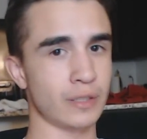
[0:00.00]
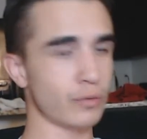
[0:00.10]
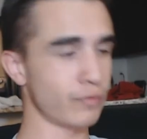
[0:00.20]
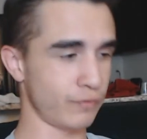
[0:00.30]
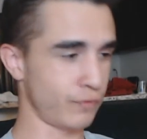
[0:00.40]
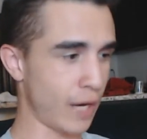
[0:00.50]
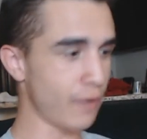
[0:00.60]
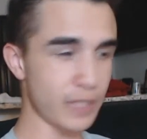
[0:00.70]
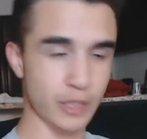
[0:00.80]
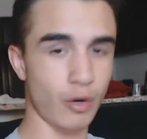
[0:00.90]
very
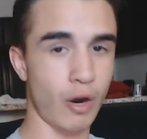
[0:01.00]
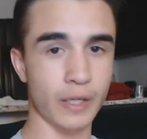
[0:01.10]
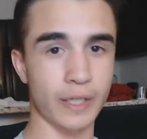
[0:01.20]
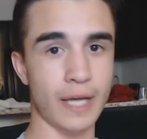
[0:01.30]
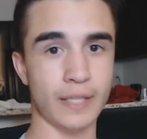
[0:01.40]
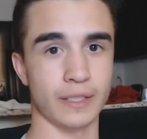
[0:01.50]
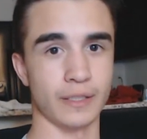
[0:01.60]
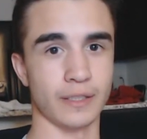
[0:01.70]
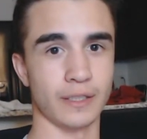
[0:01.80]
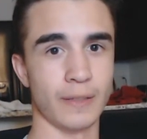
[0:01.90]
strong
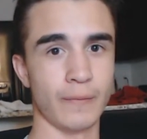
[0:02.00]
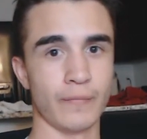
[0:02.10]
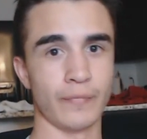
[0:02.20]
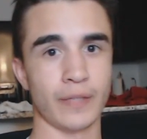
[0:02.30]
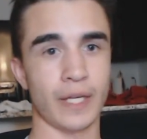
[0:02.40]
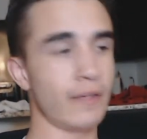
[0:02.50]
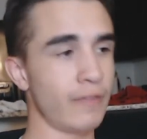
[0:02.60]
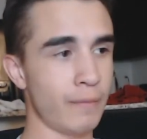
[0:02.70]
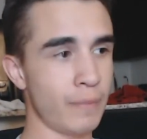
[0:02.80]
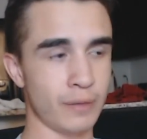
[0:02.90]
connections, and
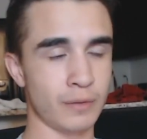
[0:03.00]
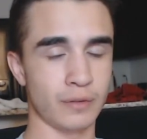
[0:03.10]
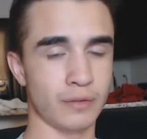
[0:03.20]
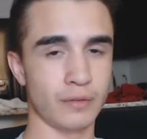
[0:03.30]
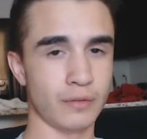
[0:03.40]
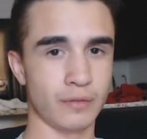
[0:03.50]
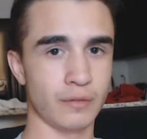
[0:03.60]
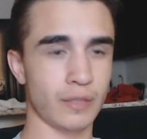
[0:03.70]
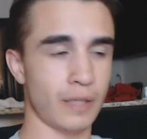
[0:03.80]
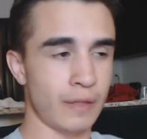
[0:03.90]

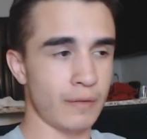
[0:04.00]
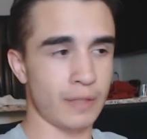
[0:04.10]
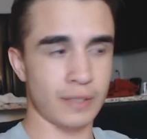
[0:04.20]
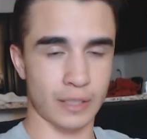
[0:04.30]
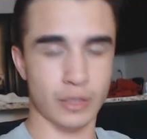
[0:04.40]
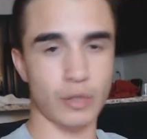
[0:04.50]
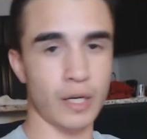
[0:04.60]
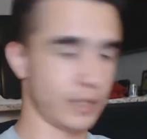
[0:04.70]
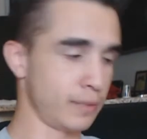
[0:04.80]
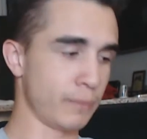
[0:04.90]
it's like trust
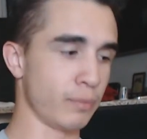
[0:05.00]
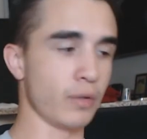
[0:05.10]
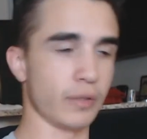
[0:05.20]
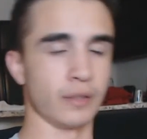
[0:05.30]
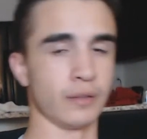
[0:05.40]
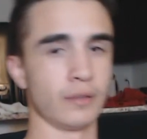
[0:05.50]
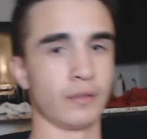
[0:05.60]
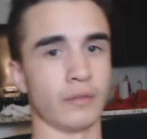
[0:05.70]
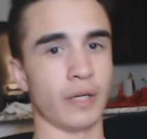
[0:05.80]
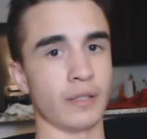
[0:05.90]
has been broken,
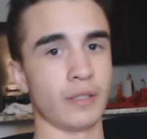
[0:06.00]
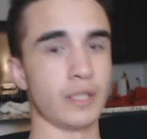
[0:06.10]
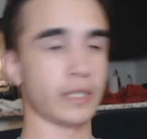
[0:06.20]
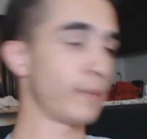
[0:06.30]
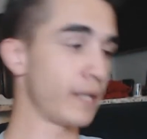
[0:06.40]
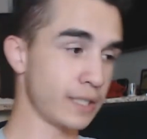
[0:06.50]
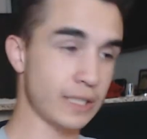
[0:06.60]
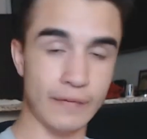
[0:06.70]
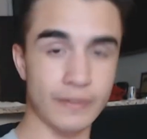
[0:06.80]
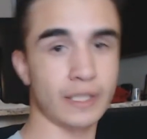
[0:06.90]
right? Somebody
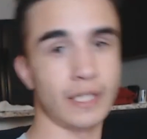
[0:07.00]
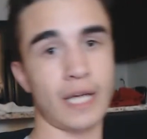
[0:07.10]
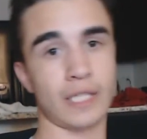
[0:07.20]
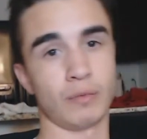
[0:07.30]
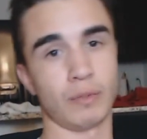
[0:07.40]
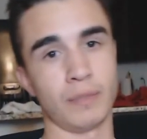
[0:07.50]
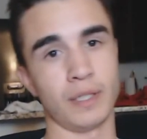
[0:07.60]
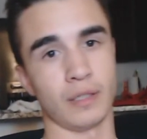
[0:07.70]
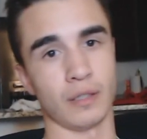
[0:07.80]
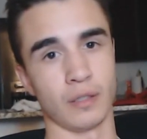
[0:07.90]
severed the connection with
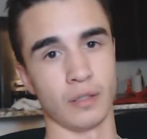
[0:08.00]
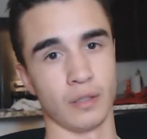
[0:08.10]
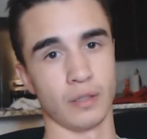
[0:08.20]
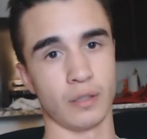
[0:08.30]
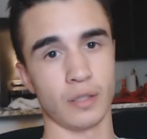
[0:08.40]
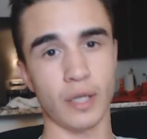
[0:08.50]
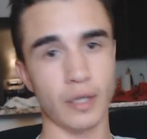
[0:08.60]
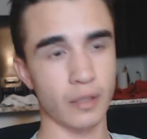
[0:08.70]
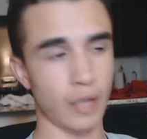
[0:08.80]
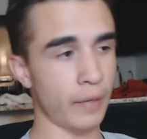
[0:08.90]
me, and
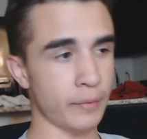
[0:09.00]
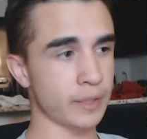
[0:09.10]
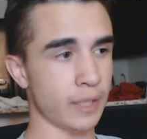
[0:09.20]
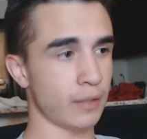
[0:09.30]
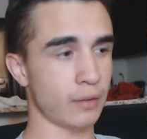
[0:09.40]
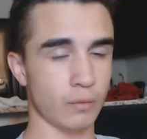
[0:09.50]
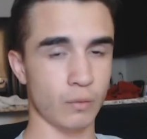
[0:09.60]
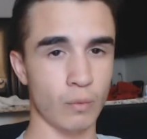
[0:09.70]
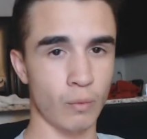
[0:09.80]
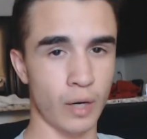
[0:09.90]
I was like,
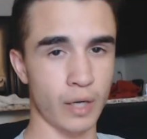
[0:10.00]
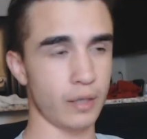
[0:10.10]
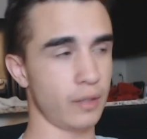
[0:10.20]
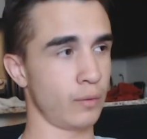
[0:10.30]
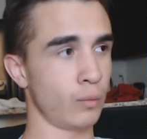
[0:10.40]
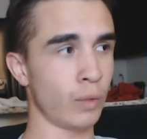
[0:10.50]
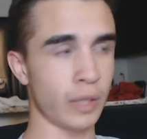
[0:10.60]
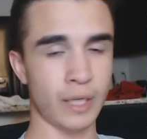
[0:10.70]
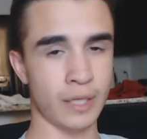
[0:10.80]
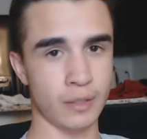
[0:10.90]
what did
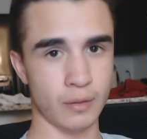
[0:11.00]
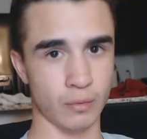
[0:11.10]
I do?